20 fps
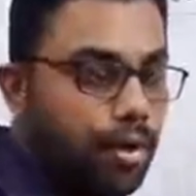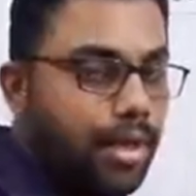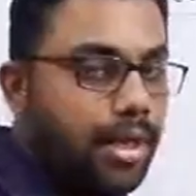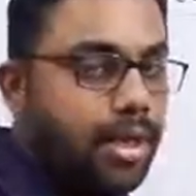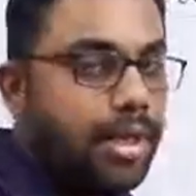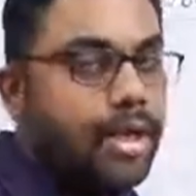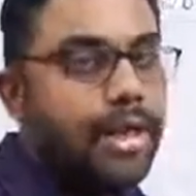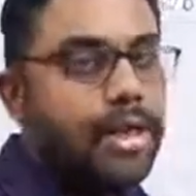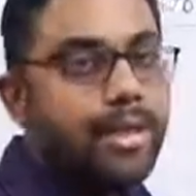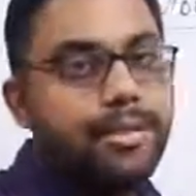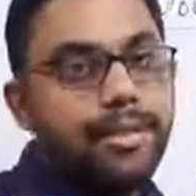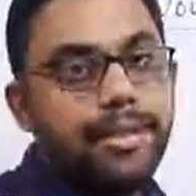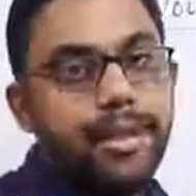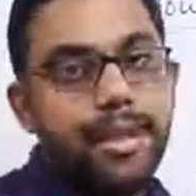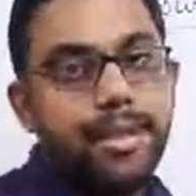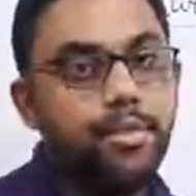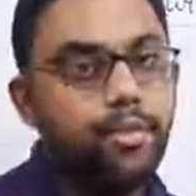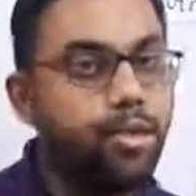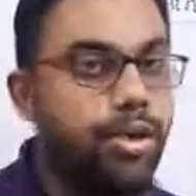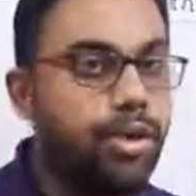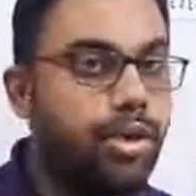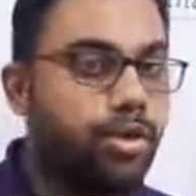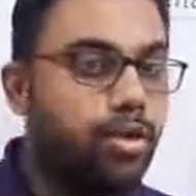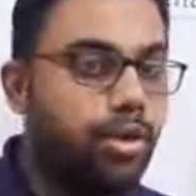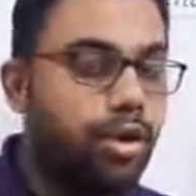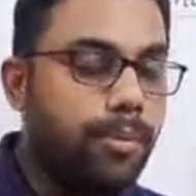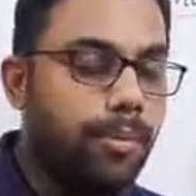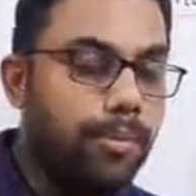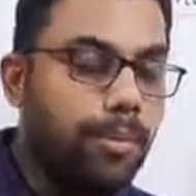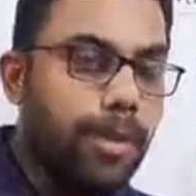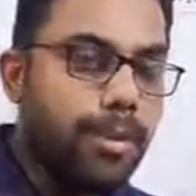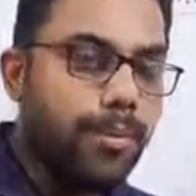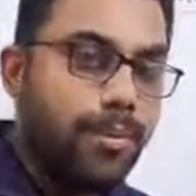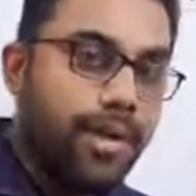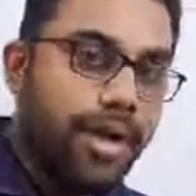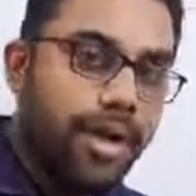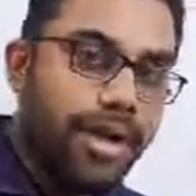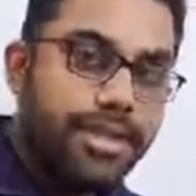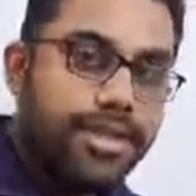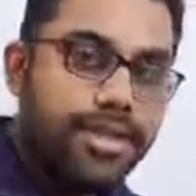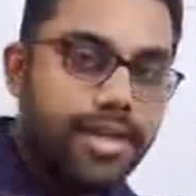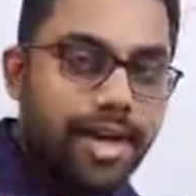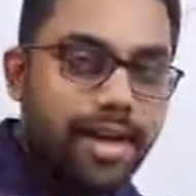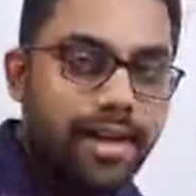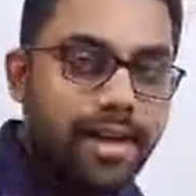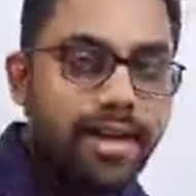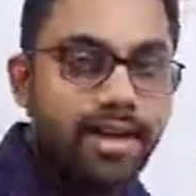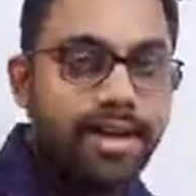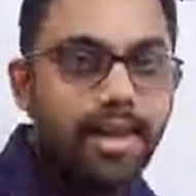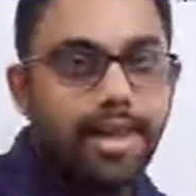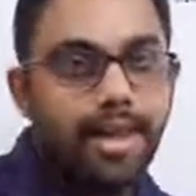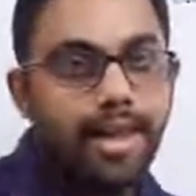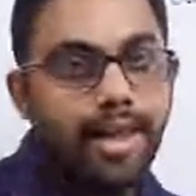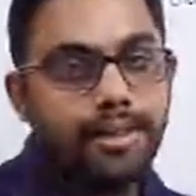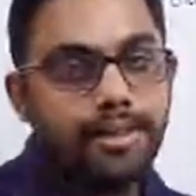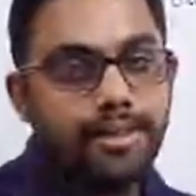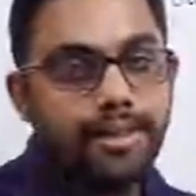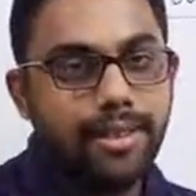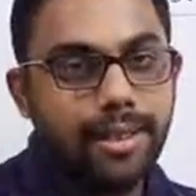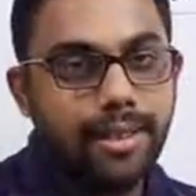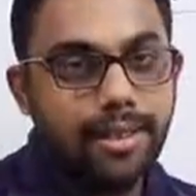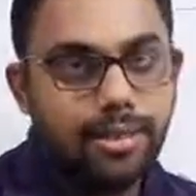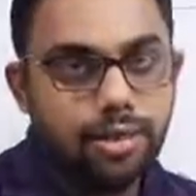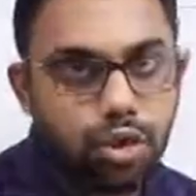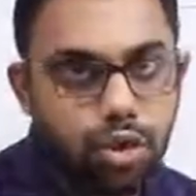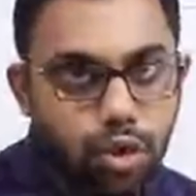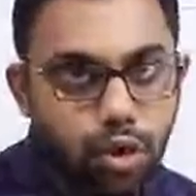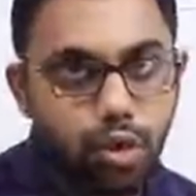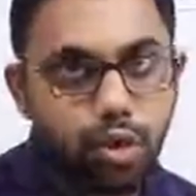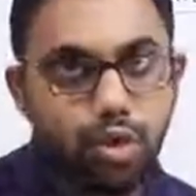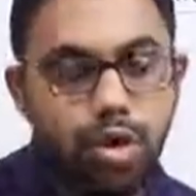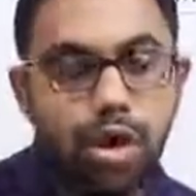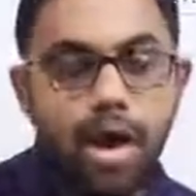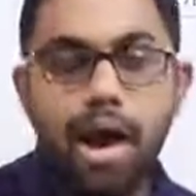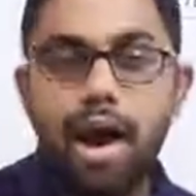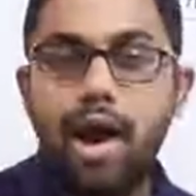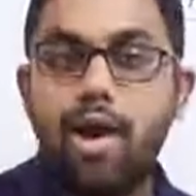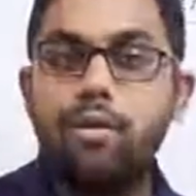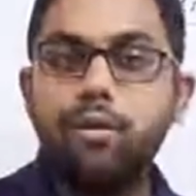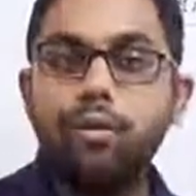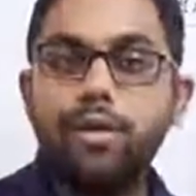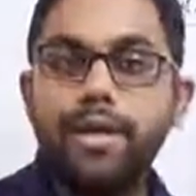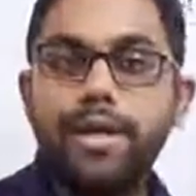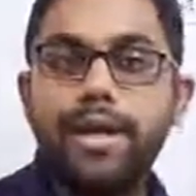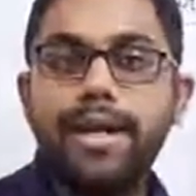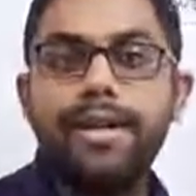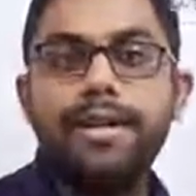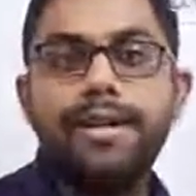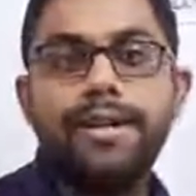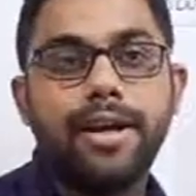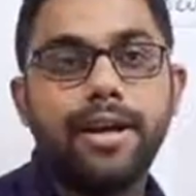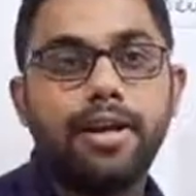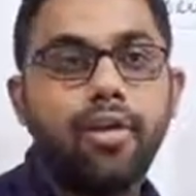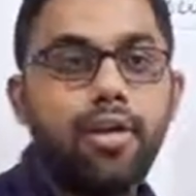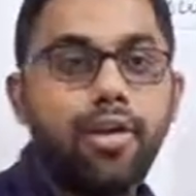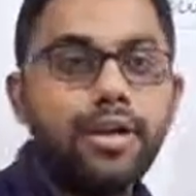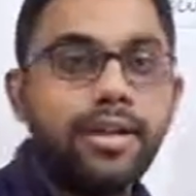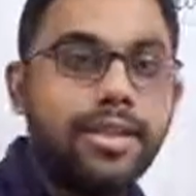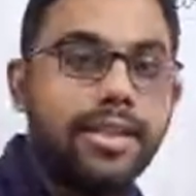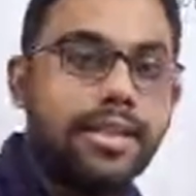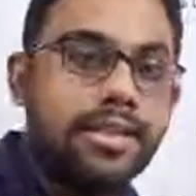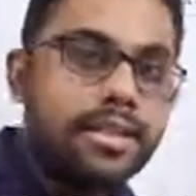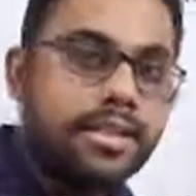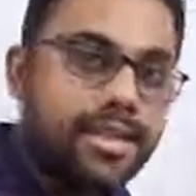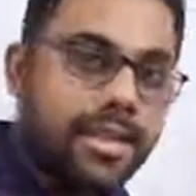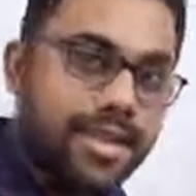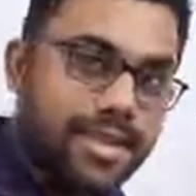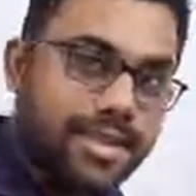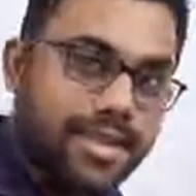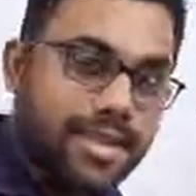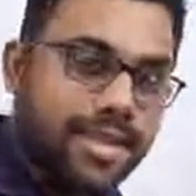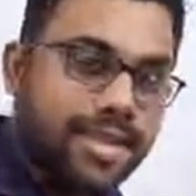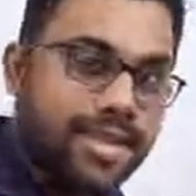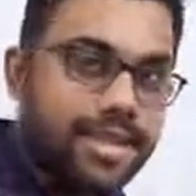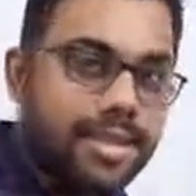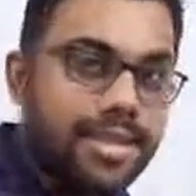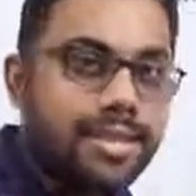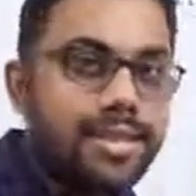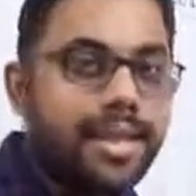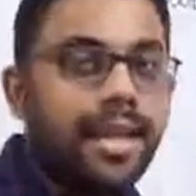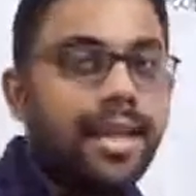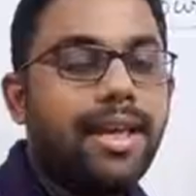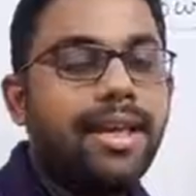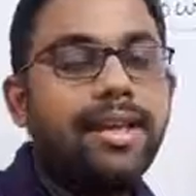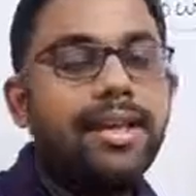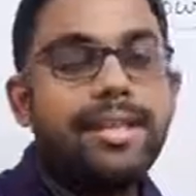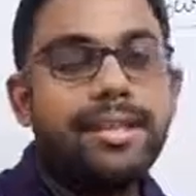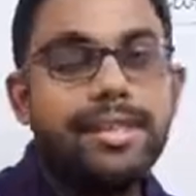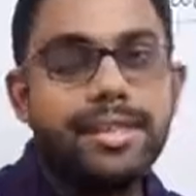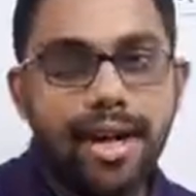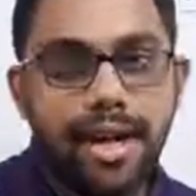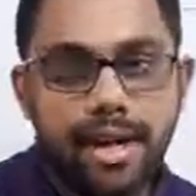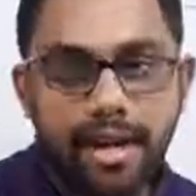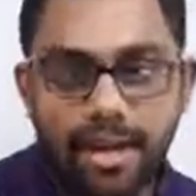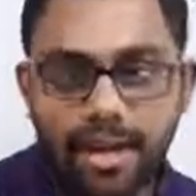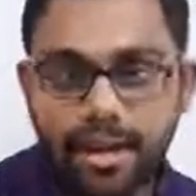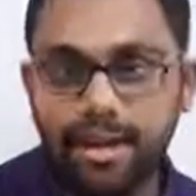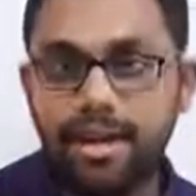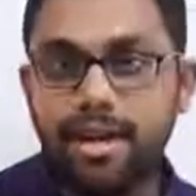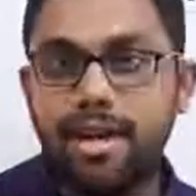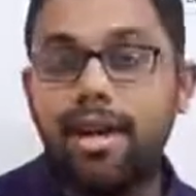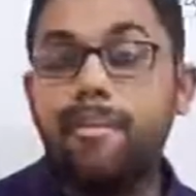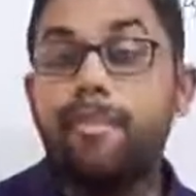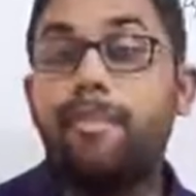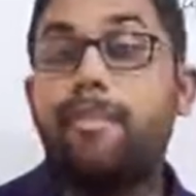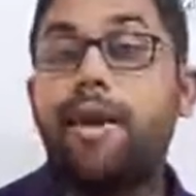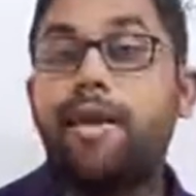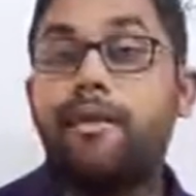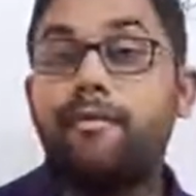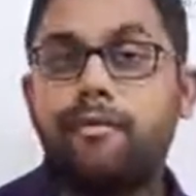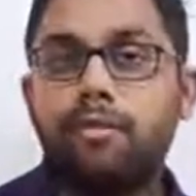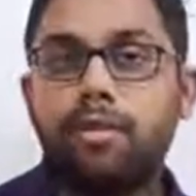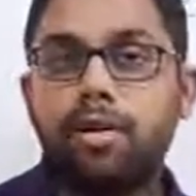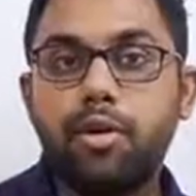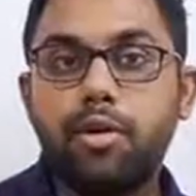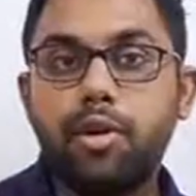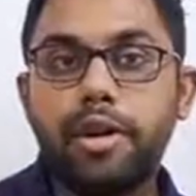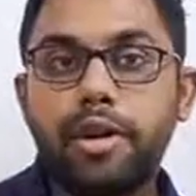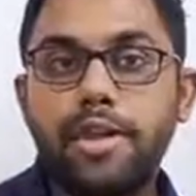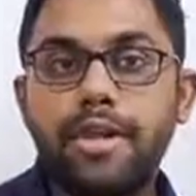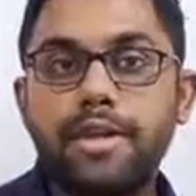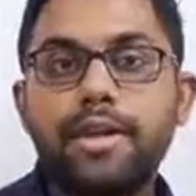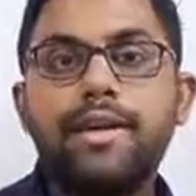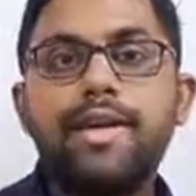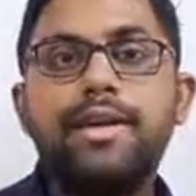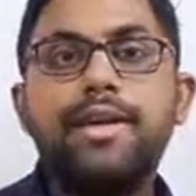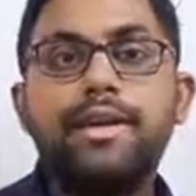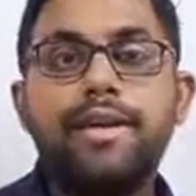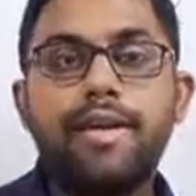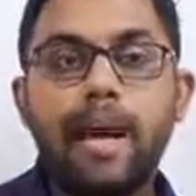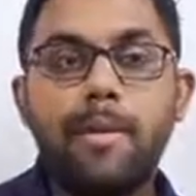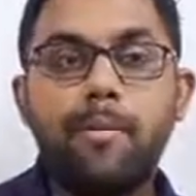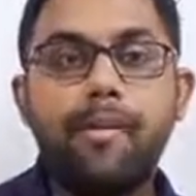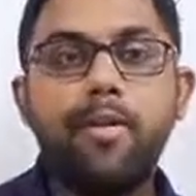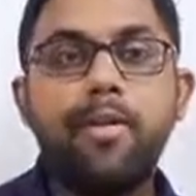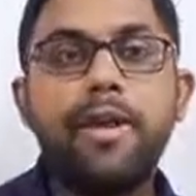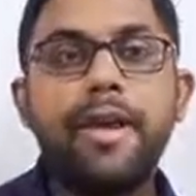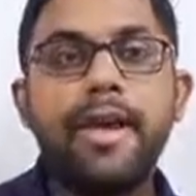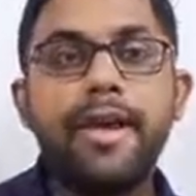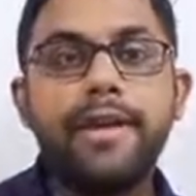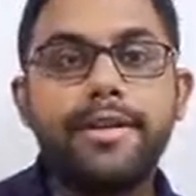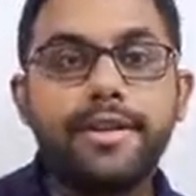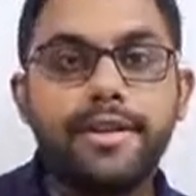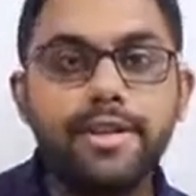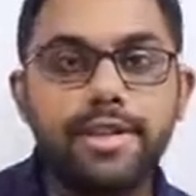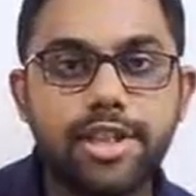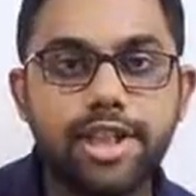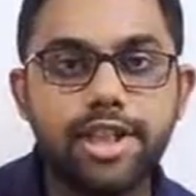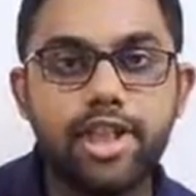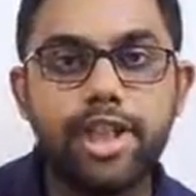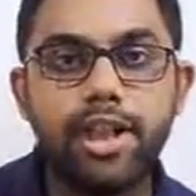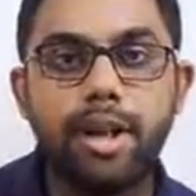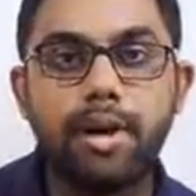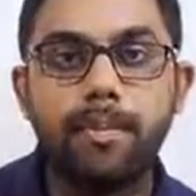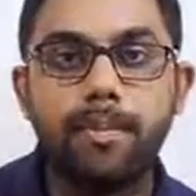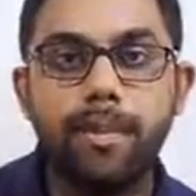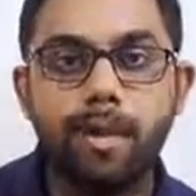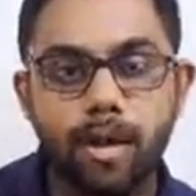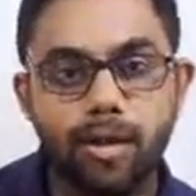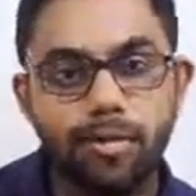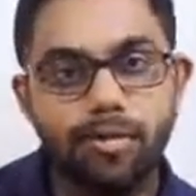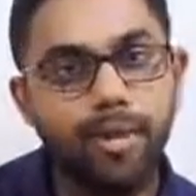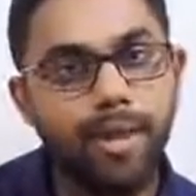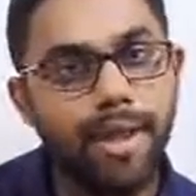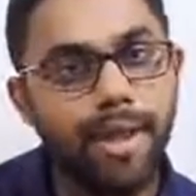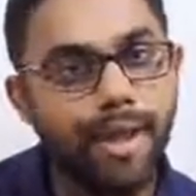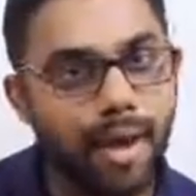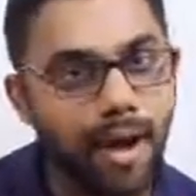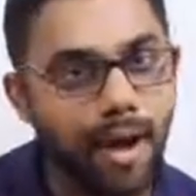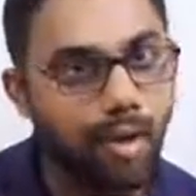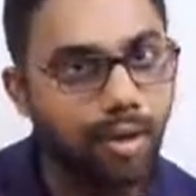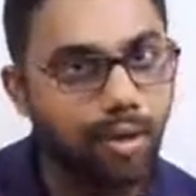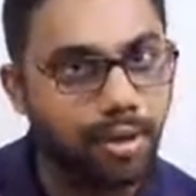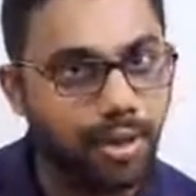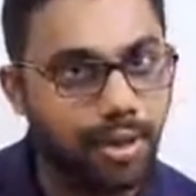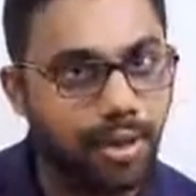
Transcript: and then we will prepare a journal and then show how we can record these transactions in journal by following double entry system of accounting.